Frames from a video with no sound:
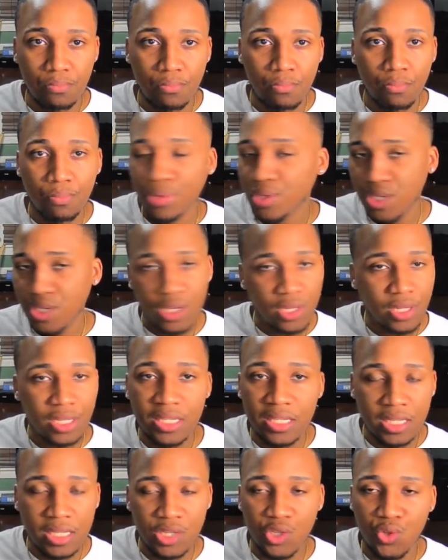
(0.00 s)
particular
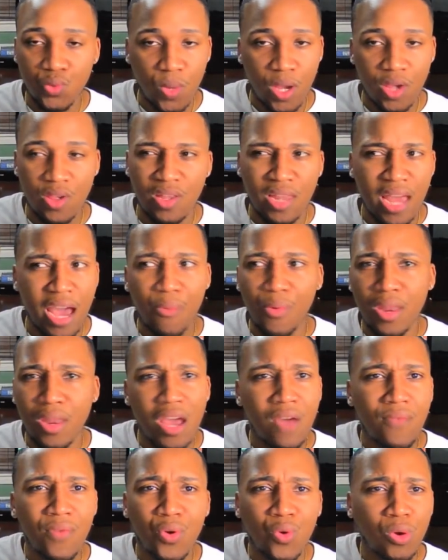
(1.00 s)
situation. I would
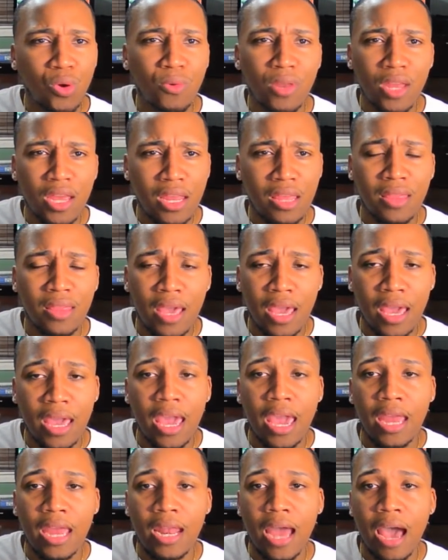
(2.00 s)
never agree with anything.
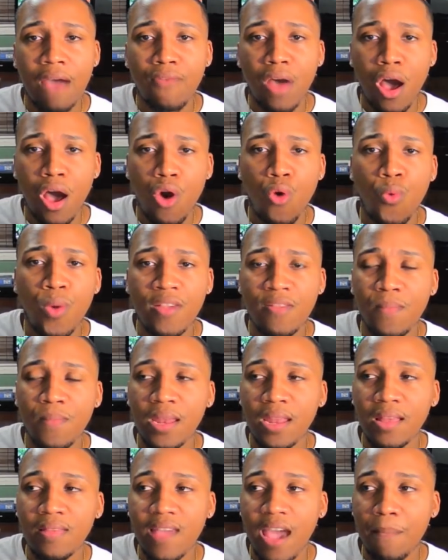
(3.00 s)
And I've always been
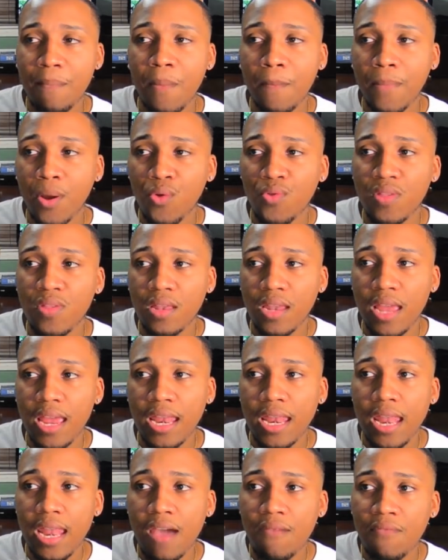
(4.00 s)
the type of person that
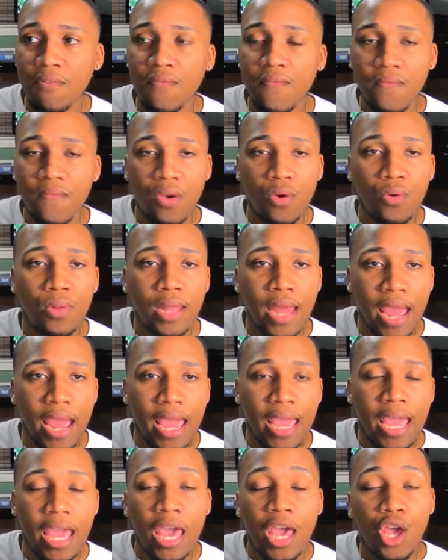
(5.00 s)
never felt
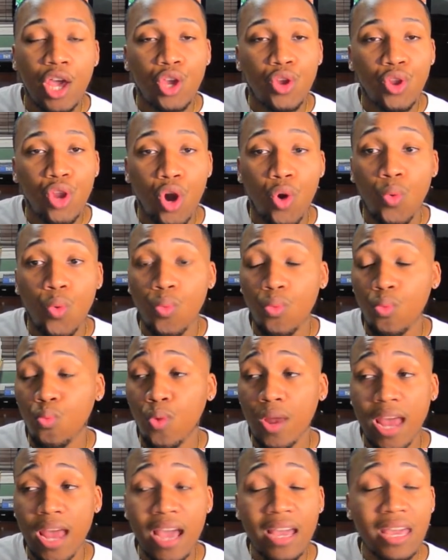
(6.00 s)
like, you know,
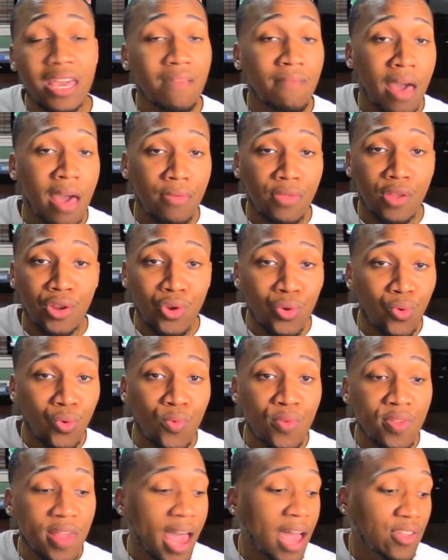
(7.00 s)
when I give out the
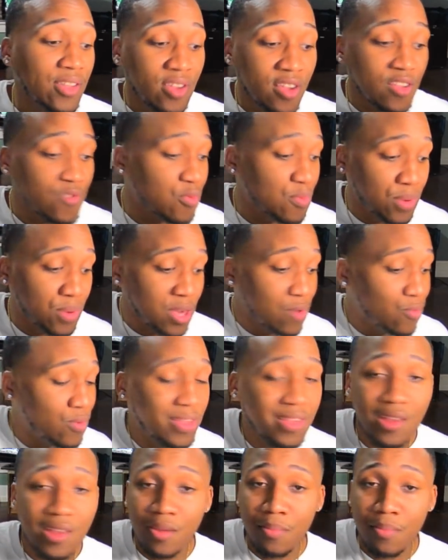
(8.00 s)
news, I just repeat what's in the